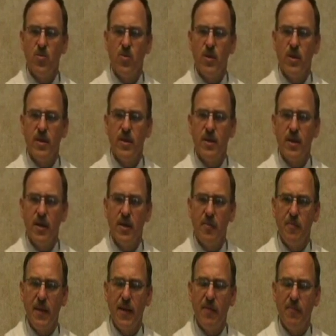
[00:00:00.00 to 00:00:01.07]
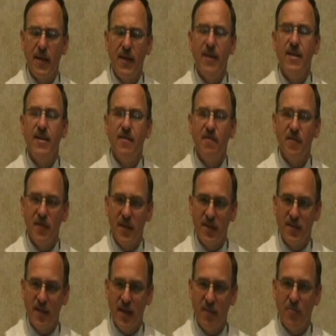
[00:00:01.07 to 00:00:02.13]
with many different
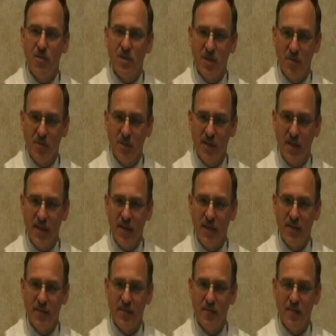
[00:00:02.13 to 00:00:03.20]
things can precipitate it.